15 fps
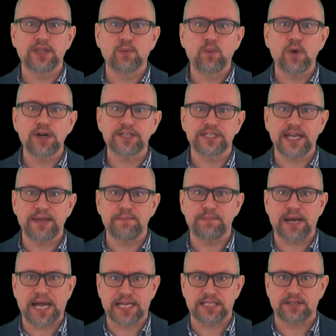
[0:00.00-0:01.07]
the worst
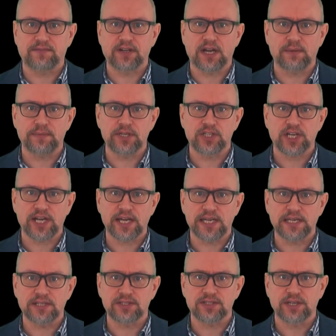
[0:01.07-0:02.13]
impacts of climate
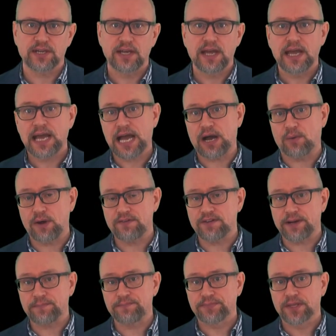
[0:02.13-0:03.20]
change.
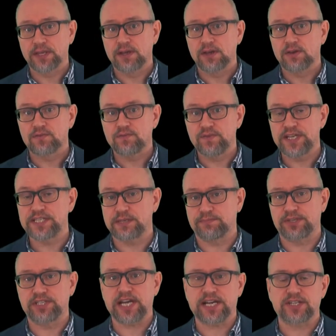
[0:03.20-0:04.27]
However, recent
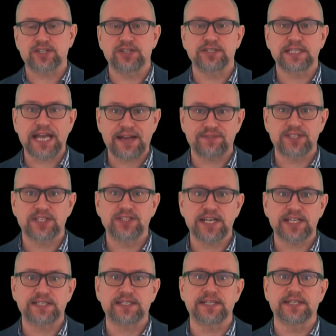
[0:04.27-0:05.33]
projections have
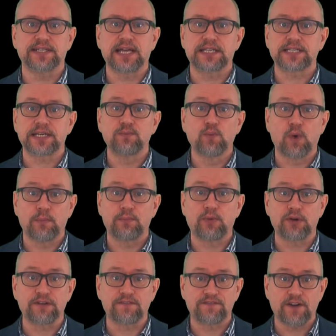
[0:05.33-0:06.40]
suggested that a
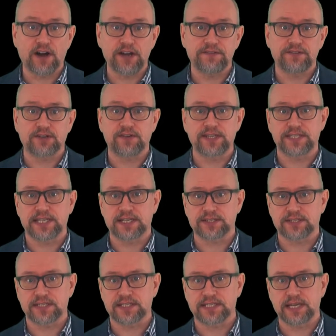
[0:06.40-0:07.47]
1.5 degrees
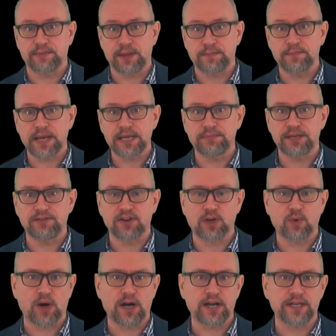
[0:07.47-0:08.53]
Celsius limit may be
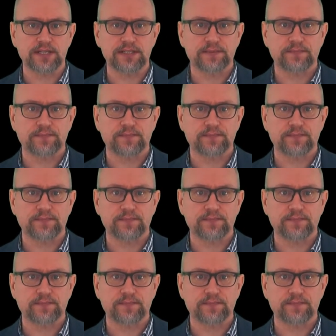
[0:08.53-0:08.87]
required.